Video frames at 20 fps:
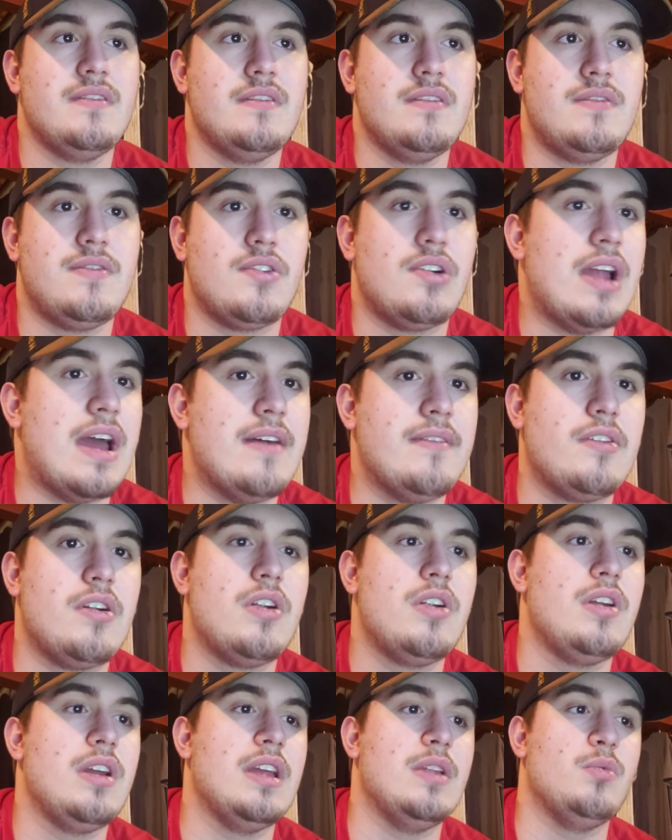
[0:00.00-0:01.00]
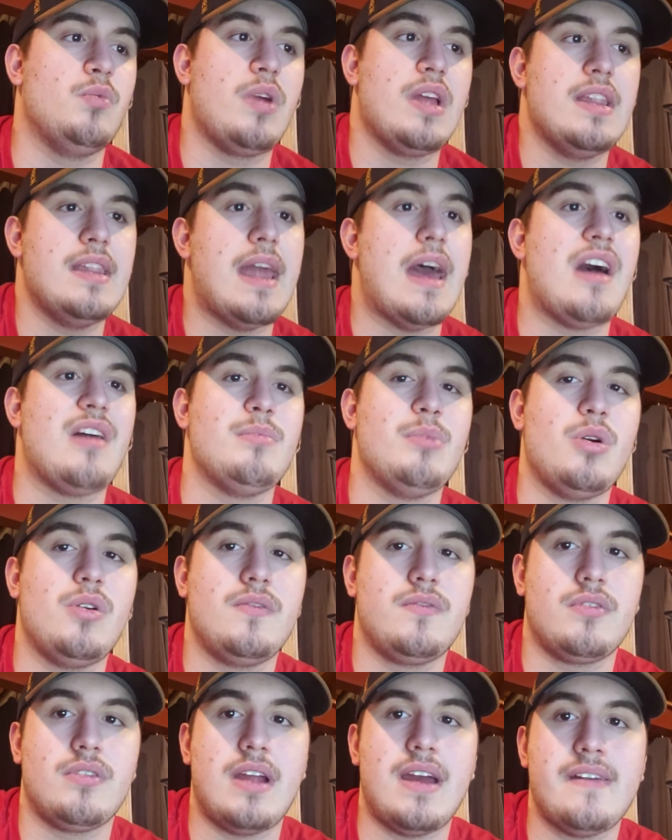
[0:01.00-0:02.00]
forever and win now
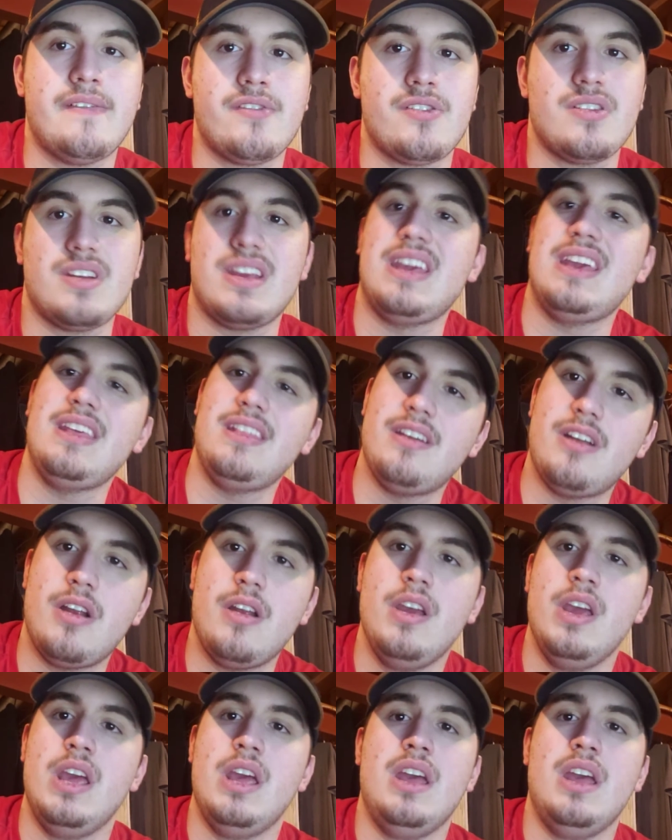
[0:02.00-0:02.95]
mode forever either.